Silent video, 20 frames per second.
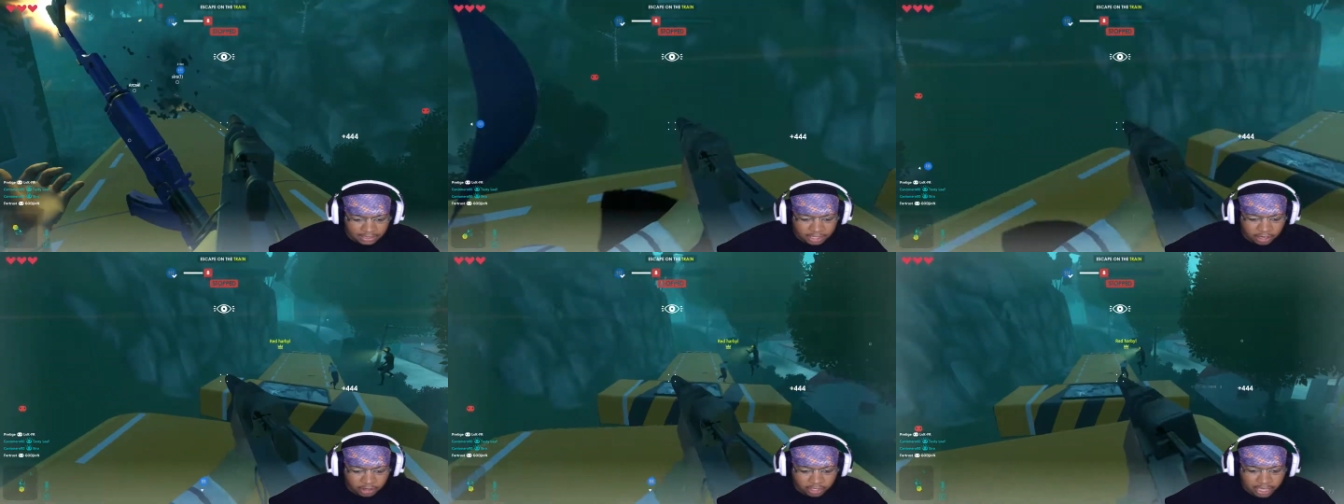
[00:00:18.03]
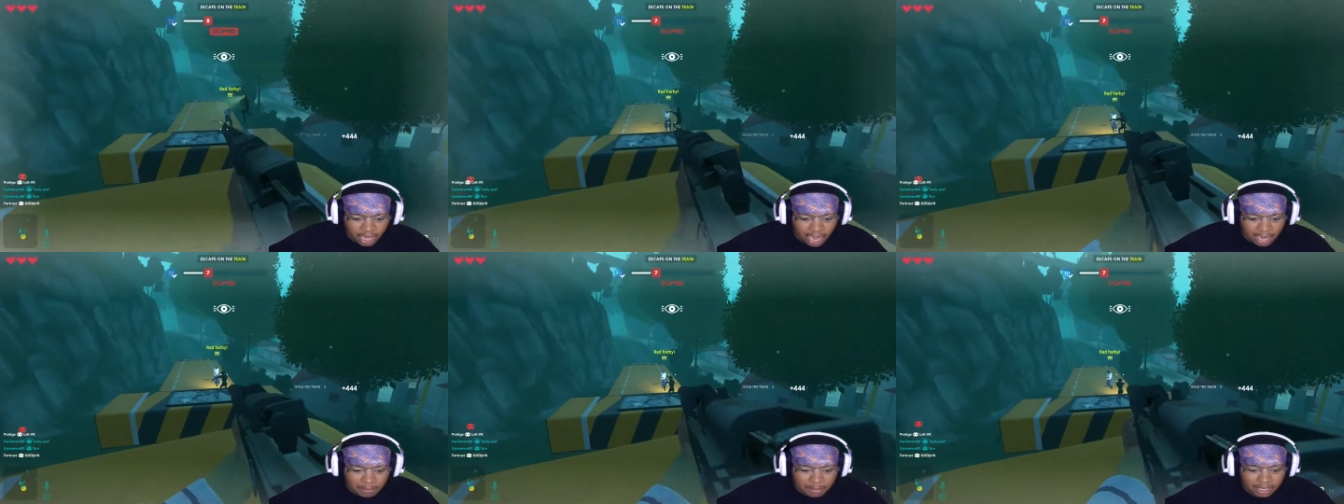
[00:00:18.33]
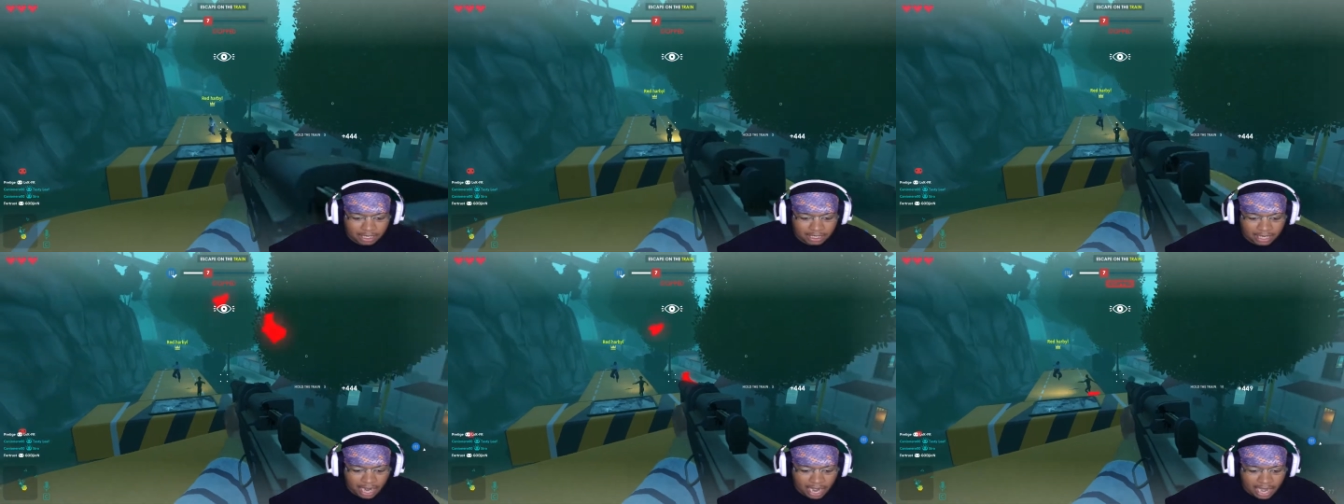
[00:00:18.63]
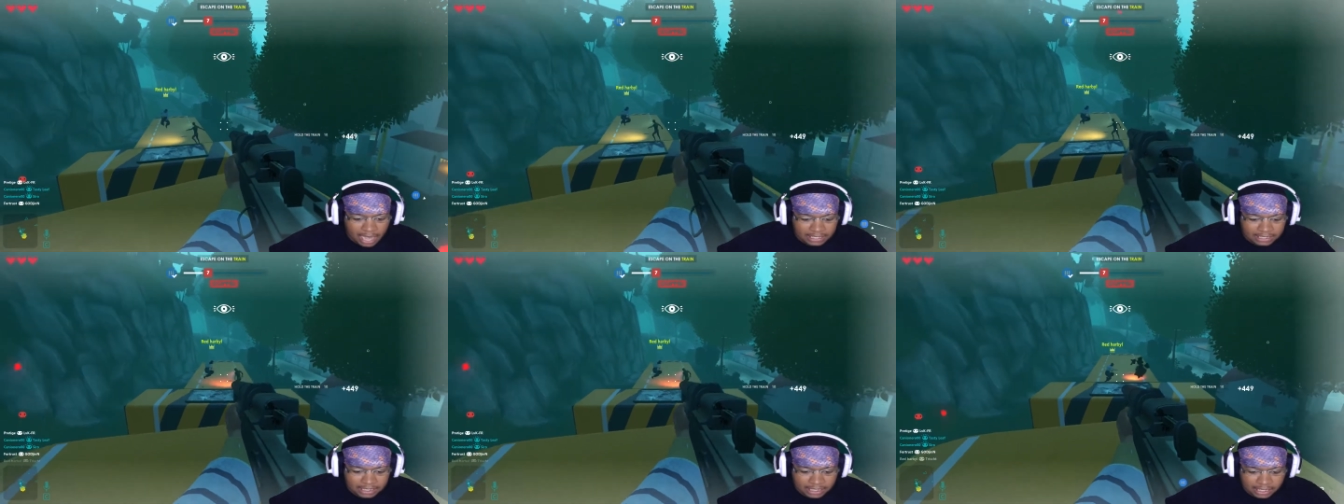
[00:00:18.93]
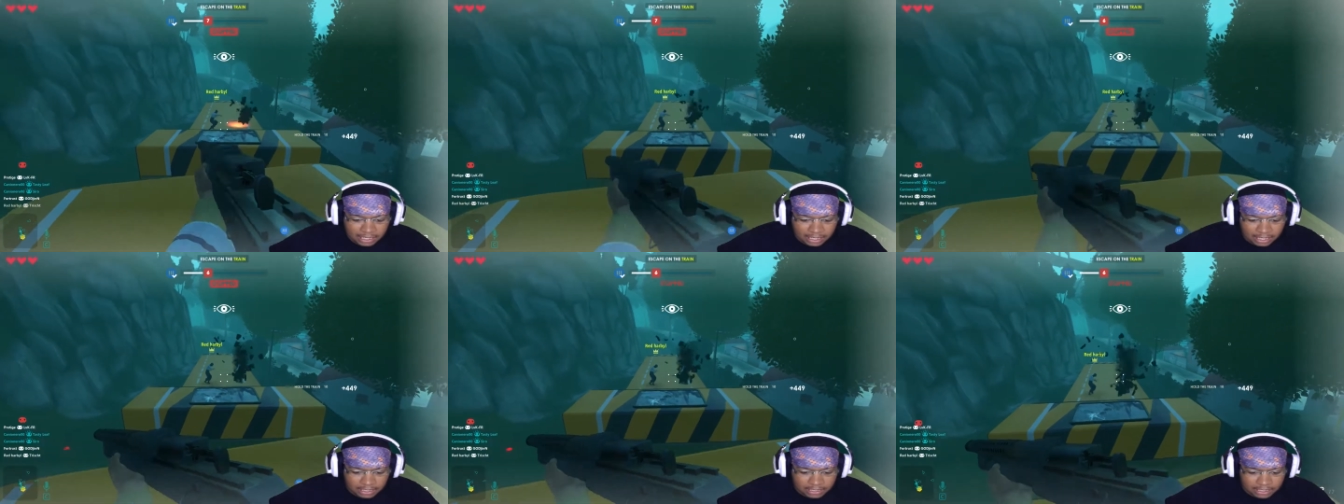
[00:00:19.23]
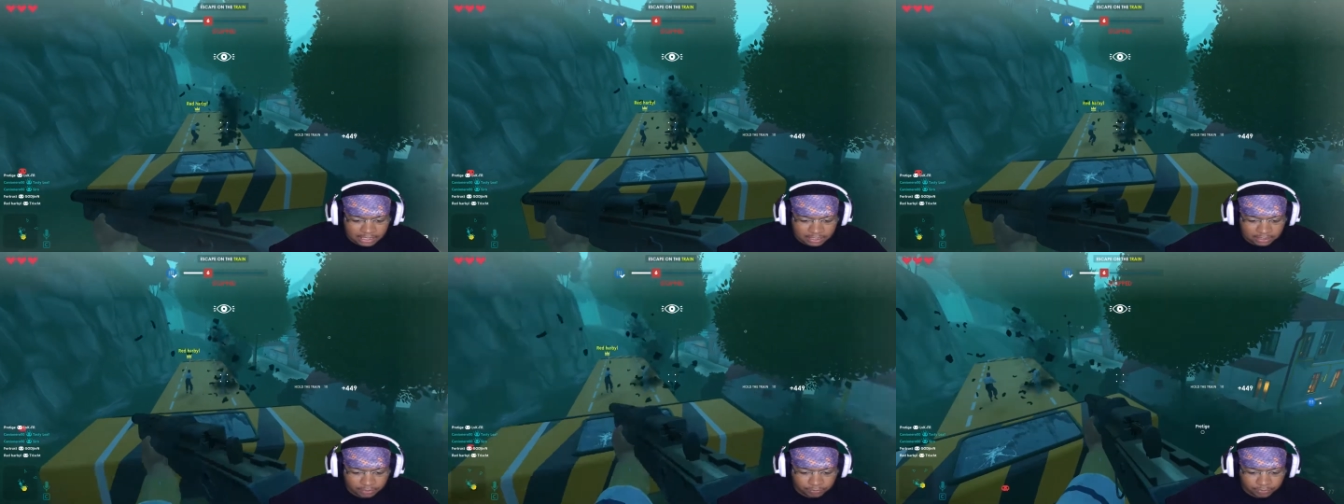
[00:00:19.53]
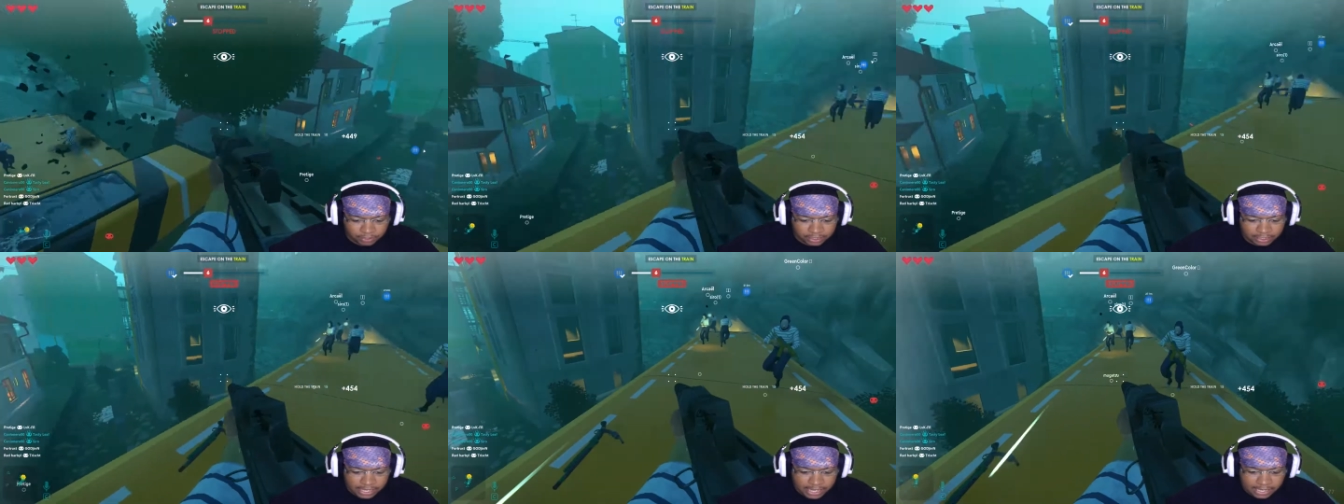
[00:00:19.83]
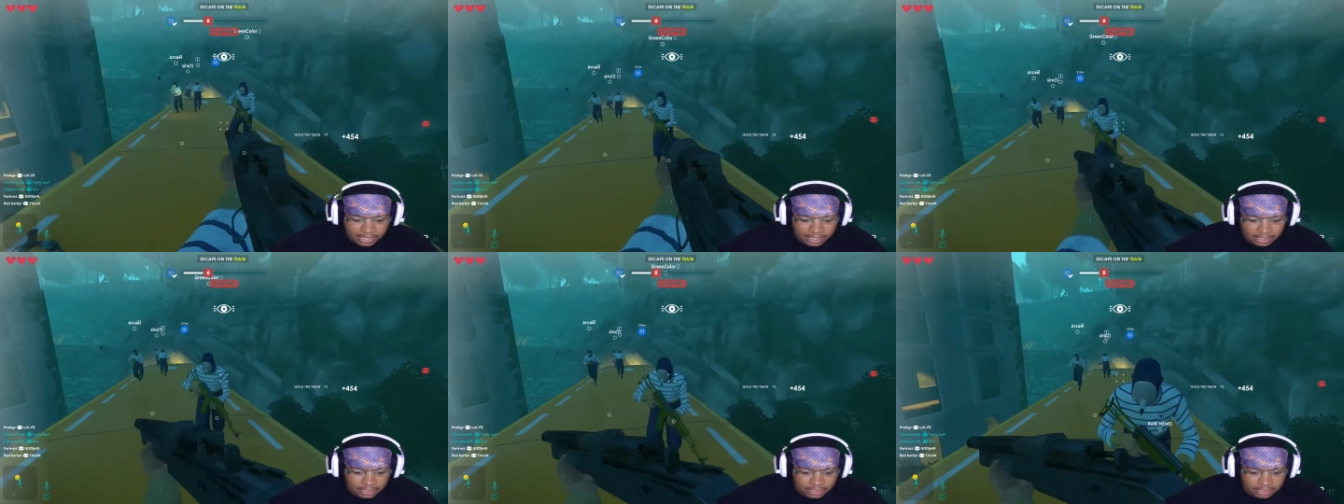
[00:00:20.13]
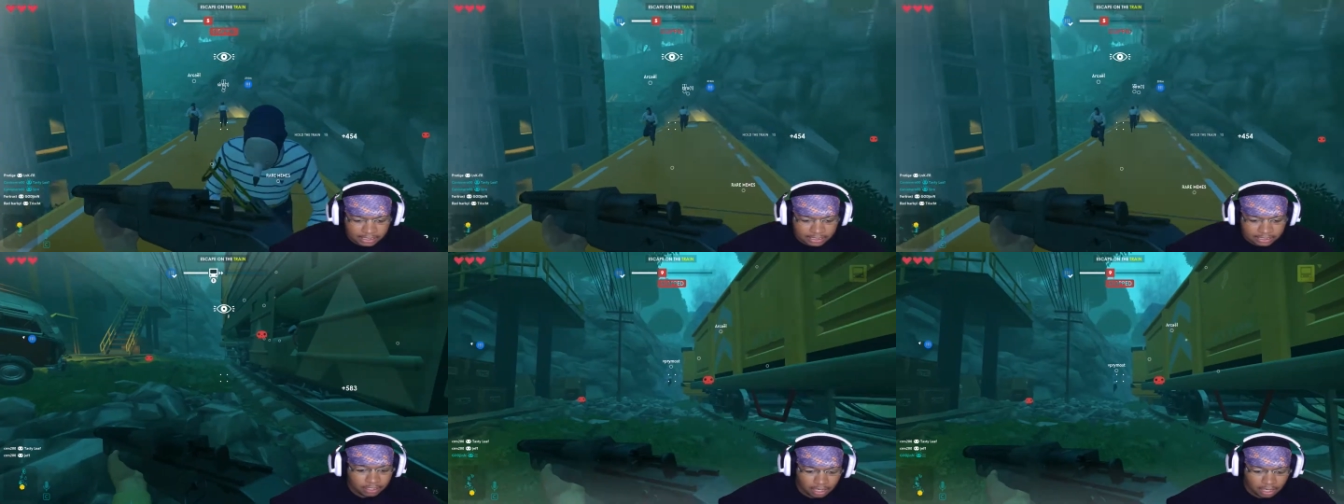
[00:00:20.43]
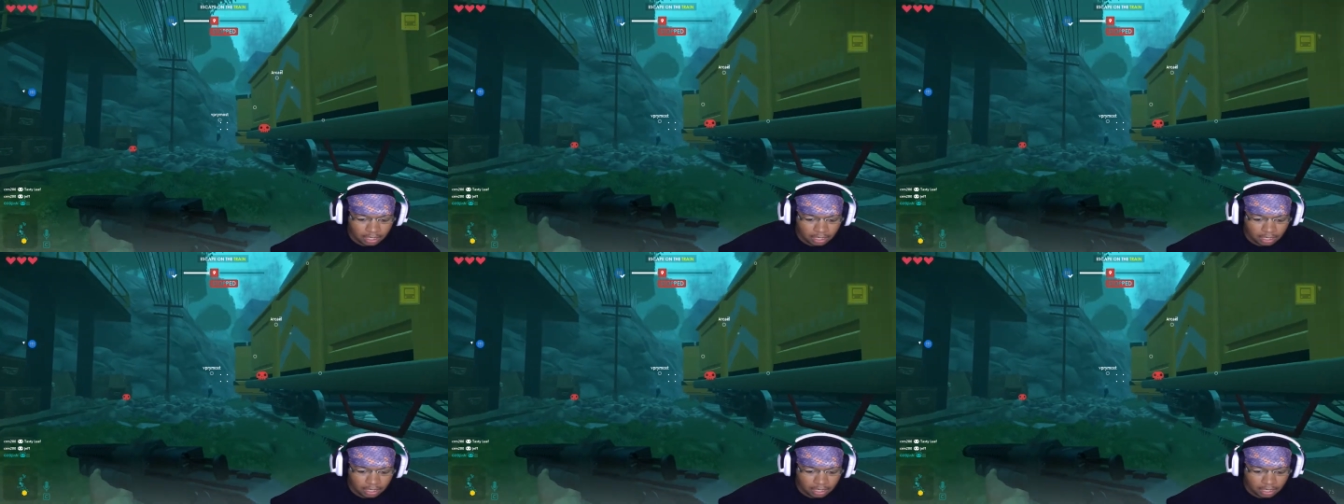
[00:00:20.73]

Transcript: They're kamikazing us. This is ridiculous.